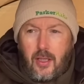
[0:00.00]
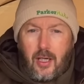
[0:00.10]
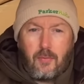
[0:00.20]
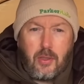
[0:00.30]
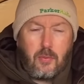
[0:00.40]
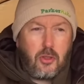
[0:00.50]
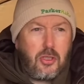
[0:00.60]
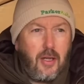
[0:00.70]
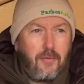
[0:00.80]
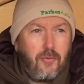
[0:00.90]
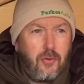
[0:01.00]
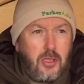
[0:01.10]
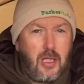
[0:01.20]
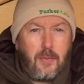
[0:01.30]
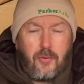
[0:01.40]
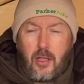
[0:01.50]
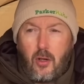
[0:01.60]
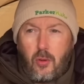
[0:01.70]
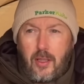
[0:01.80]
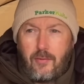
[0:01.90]
and pretty much slept for the
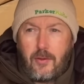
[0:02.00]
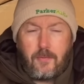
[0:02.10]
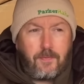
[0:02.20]
whole evening.